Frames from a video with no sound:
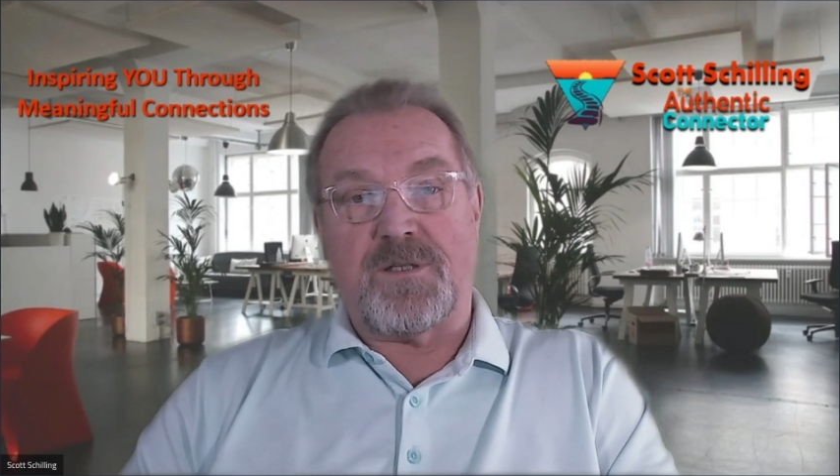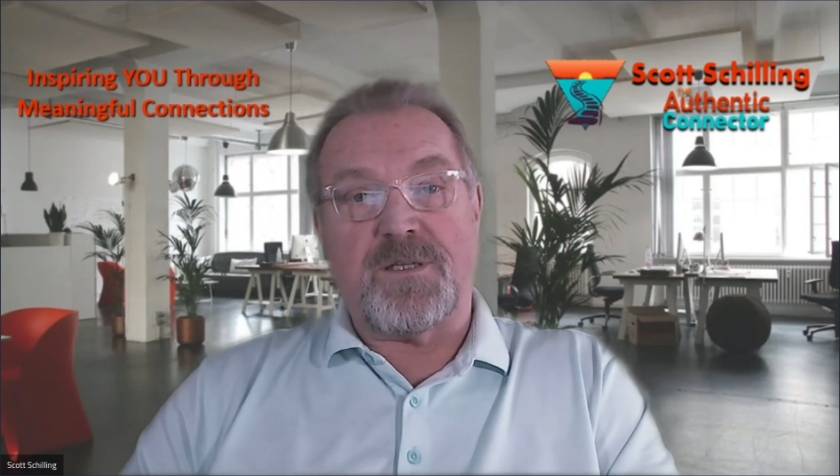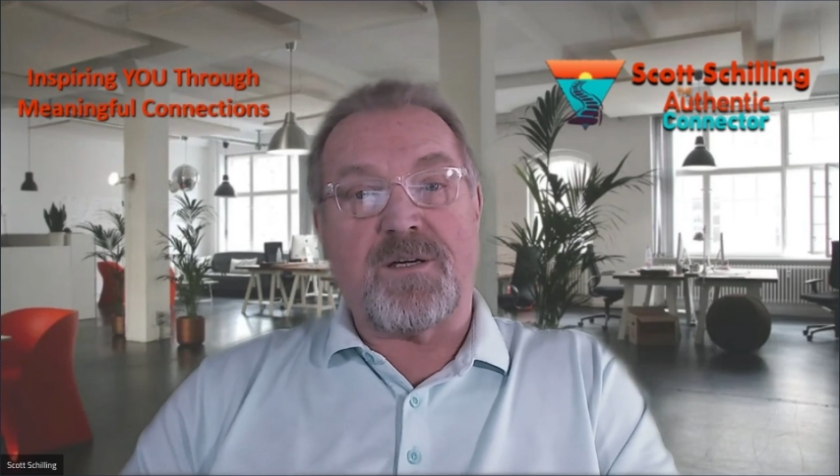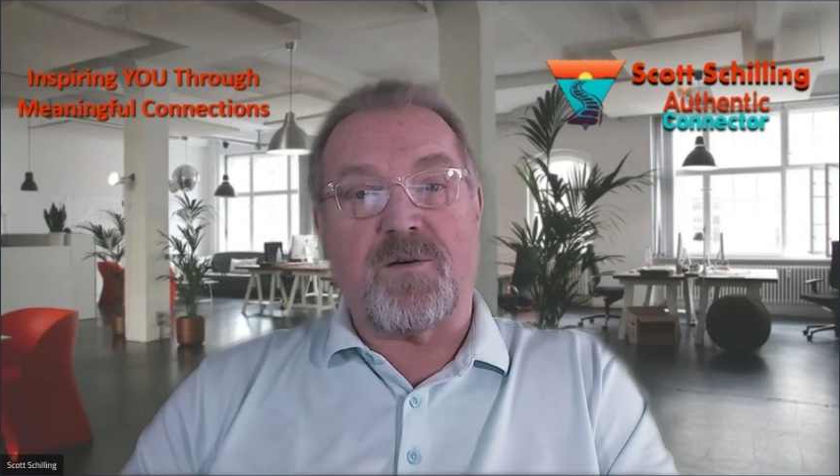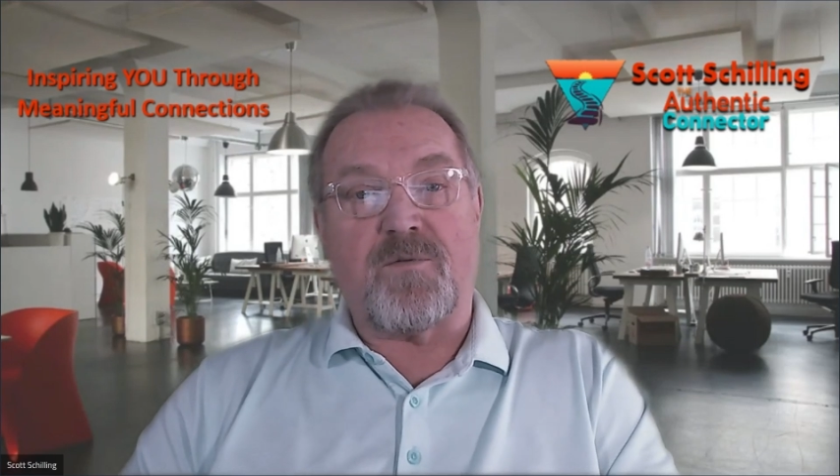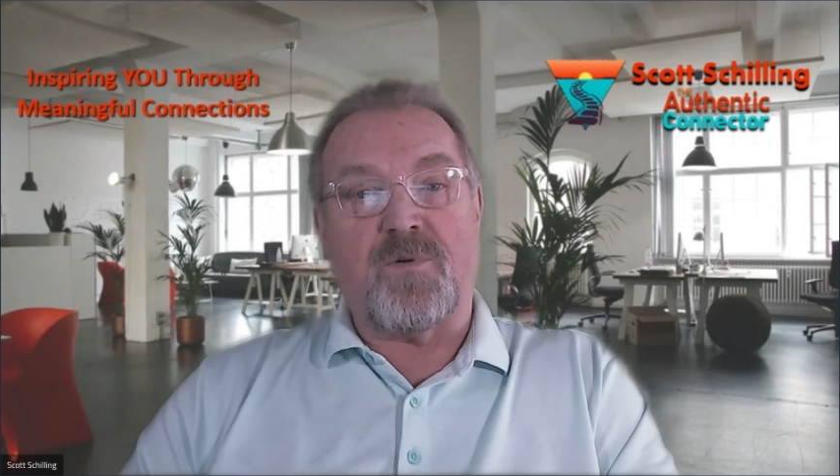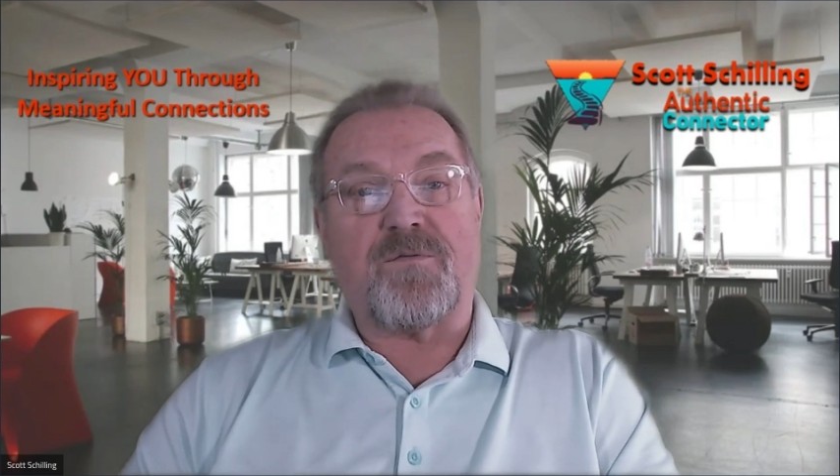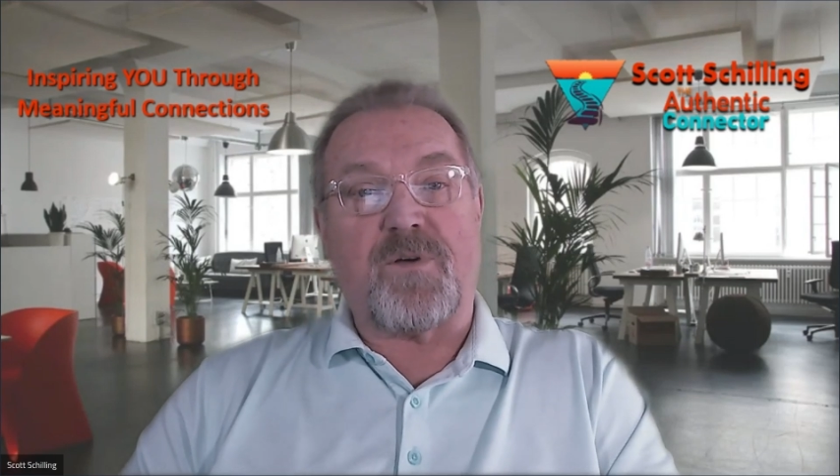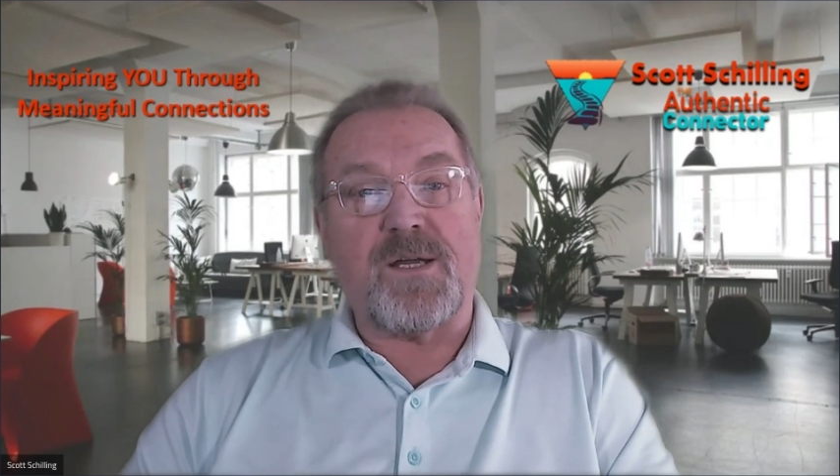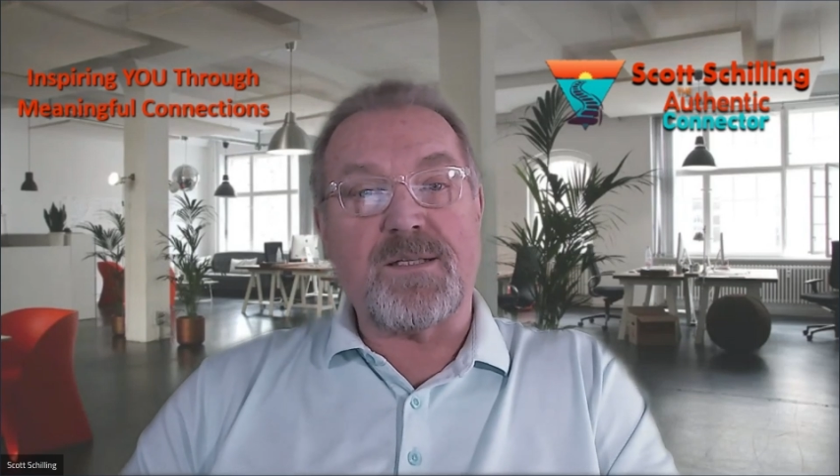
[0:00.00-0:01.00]
to dinner with
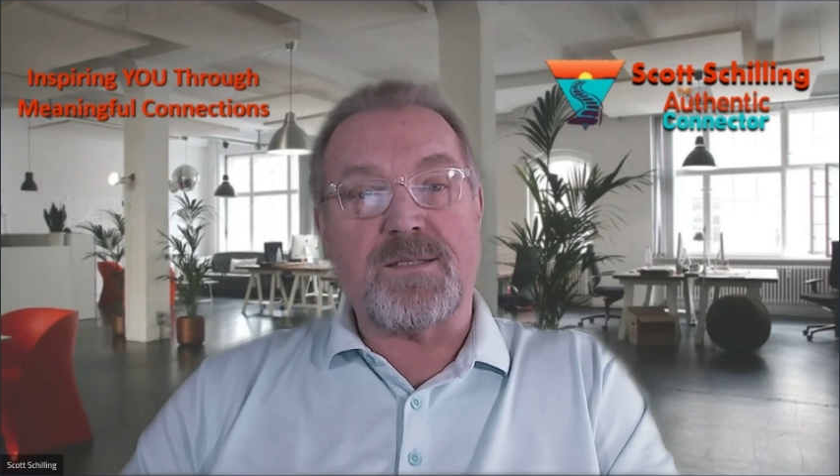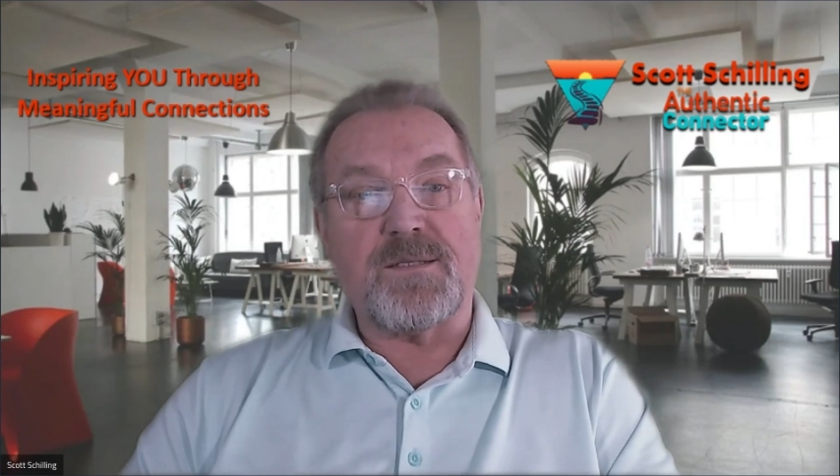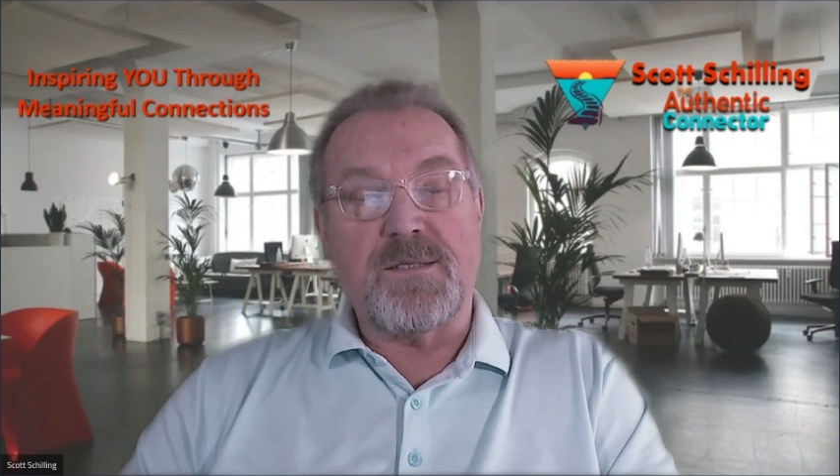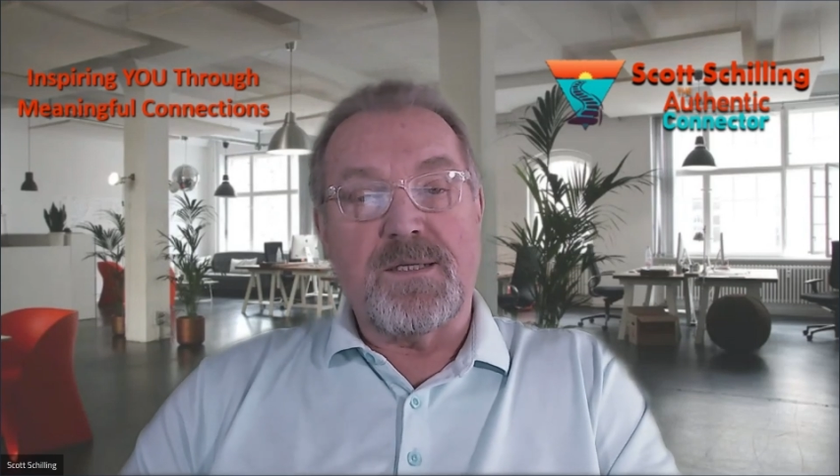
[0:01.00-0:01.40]
friends